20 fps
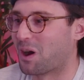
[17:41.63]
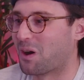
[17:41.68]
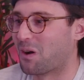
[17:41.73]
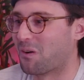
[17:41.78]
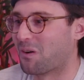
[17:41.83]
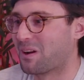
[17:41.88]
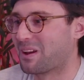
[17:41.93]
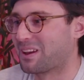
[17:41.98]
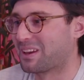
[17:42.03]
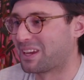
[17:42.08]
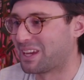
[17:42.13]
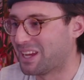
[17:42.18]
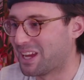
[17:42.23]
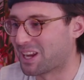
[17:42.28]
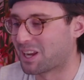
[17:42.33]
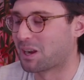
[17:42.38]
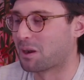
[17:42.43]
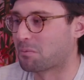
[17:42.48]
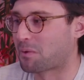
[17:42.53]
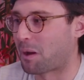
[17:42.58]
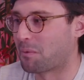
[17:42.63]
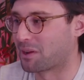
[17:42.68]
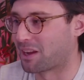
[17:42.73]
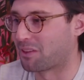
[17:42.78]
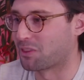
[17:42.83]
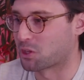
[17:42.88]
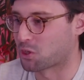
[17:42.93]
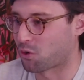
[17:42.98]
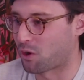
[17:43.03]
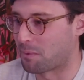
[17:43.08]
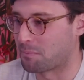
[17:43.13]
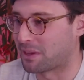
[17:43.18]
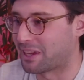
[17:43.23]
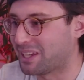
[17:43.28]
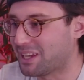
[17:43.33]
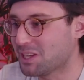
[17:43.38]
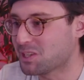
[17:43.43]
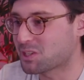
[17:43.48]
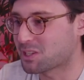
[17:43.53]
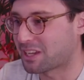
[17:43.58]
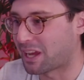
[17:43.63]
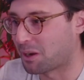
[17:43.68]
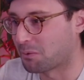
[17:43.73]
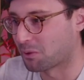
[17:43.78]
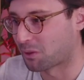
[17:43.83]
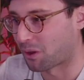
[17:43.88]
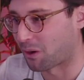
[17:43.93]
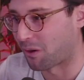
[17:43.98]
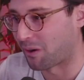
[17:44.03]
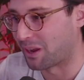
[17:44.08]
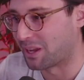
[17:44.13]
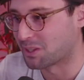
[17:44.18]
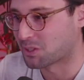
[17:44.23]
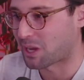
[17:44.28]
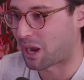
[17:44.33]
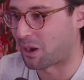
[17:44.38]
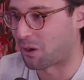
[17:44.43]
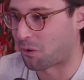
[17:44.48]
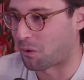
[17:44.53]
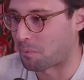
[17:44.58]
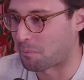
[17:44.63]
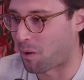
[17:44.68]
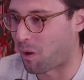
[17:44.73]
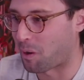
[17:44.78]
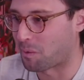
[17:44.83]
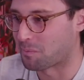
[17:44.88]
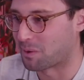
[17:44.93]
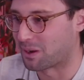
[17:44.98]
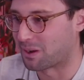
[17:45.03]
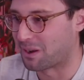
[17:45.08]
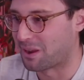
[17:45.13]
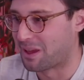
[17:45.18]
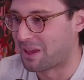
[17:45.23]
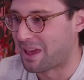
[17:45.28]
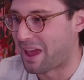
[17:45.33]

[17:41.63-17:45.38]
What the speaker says: So he ended up coming on the trip. He stayed with her inside her apartment.